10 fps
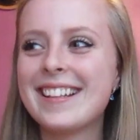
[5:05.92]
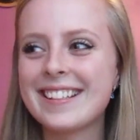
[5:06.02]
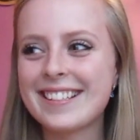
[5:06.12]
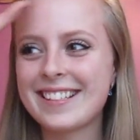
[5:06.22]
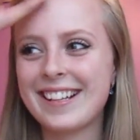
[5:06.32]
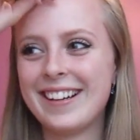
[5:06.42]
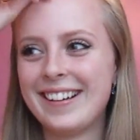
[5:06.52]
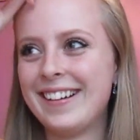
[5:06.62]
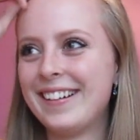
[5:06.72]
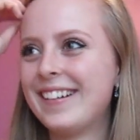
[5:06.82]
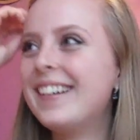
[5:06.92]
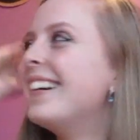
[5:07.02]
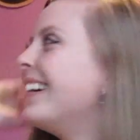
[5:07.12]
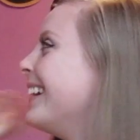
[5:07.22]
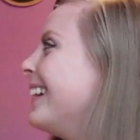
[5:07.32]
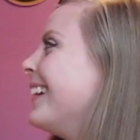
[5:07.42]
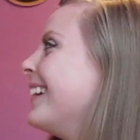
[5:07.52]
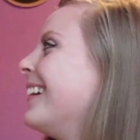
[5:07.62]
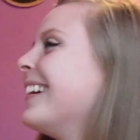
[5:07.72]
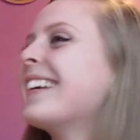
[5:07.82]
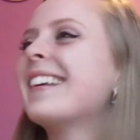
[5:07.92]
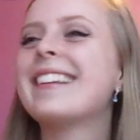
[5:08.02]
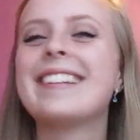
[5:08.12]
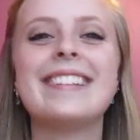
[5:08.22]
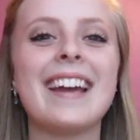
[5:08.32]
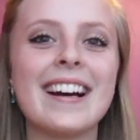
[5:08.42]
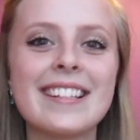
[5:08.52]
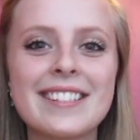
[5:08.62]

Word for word: So, yeah,